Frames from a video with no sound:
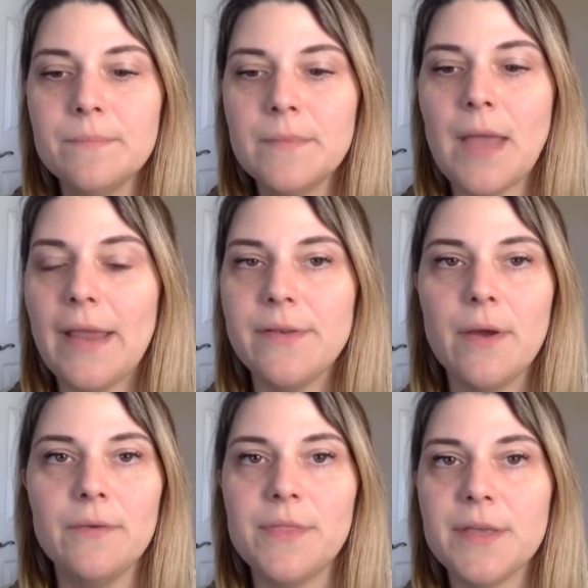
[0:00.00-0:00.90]
I
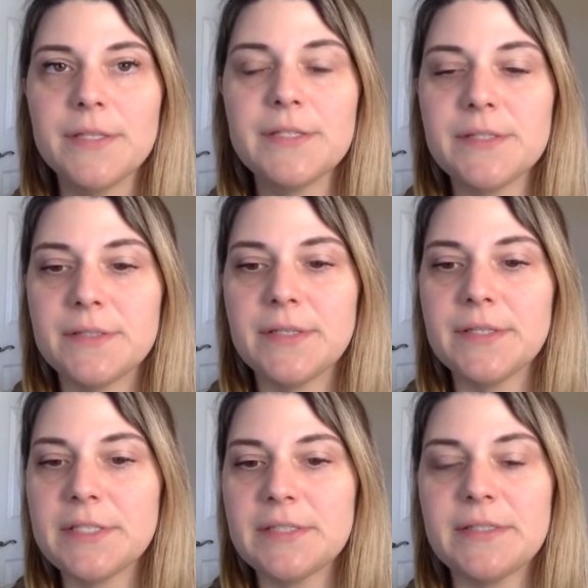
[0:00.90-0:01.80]
know this
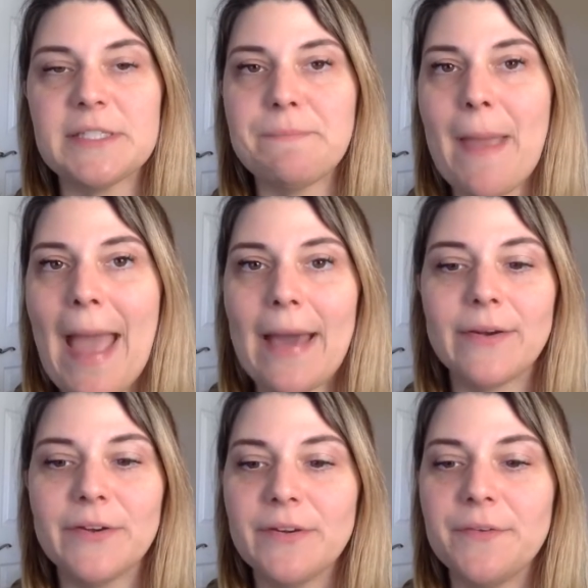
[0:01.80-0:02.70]

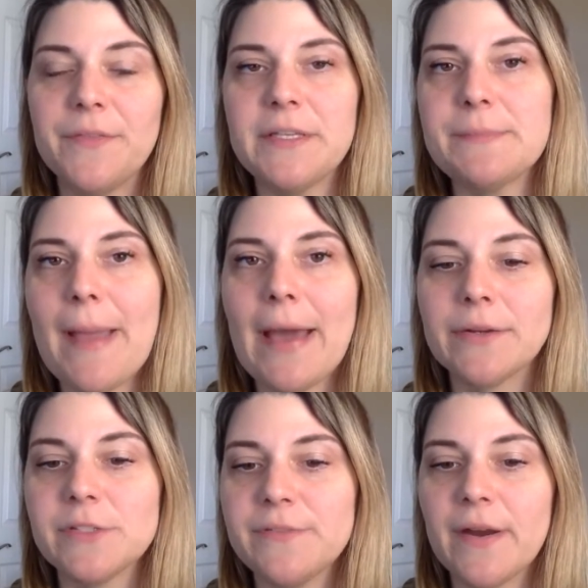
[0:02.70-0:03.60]
pattern or these
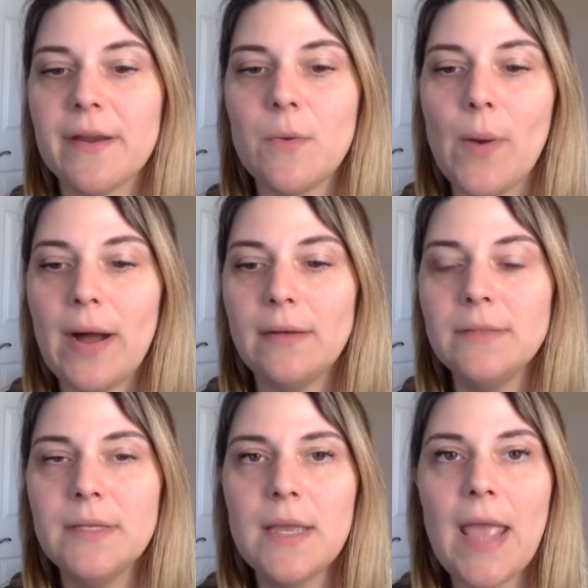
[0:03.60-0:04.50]
patterns very well.